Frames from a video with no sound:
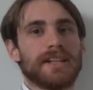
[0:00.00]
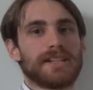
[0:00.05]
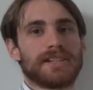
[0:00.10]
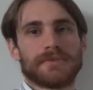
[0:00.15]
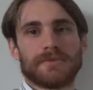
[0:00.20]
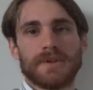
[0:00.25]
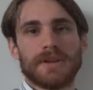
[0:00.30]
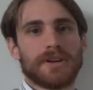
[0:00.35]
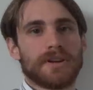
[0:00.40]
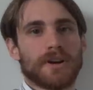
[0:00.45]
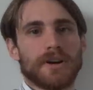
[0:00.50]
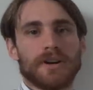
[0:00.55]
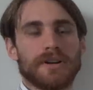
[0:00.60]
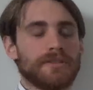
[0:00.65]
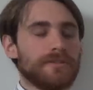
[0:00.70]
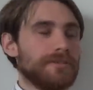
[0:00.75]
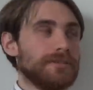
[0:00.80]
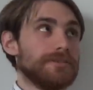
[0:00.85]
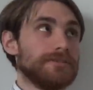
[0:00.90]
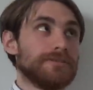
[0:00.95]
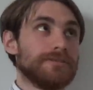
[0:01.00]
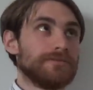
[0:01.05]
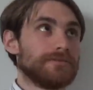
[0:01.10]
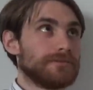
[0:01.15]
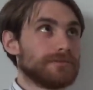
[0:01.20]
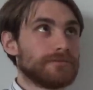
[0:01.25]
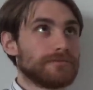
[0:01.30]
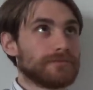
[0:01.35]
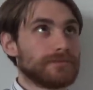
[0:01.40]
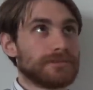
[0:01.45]
That's three card. No,
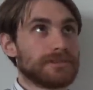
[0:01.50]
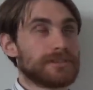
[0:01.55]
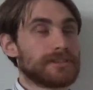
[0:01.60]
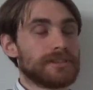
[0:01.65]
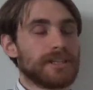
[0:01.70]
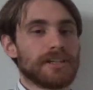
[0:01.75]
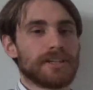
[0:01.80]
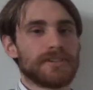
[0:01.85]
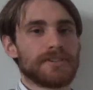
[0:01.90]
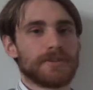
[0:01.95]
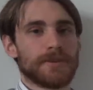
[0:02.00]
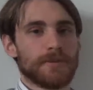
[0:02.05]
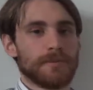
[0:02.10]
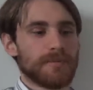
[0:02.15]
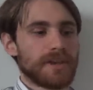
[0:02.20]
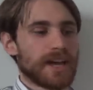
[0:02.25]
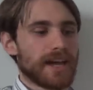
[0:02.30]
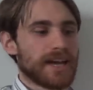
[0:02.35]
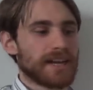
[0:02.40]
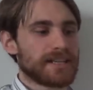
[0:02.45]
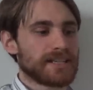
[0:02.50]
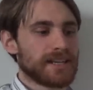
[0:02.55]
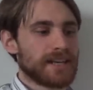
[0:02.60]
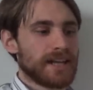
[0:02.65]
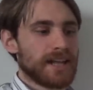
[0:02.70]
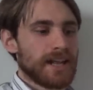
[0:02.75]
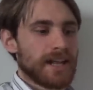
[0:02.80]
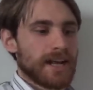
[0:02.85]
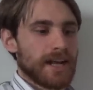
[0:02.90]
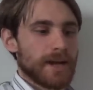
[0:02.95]
let's not assume that.
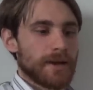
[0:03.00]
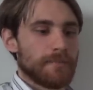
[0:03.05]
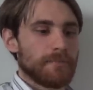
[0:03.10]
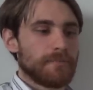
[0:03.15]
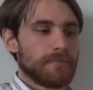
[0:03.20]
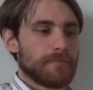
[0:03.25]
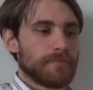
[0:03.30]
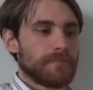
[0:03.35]
Uh,